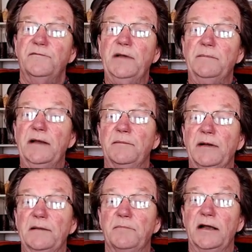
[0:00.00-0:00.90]
You have
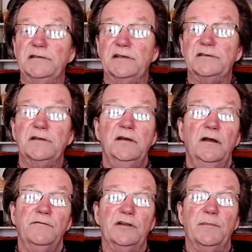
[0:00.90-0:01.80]
big prices
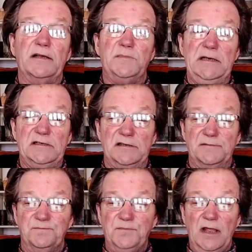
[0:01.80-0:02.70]
for the best pieces.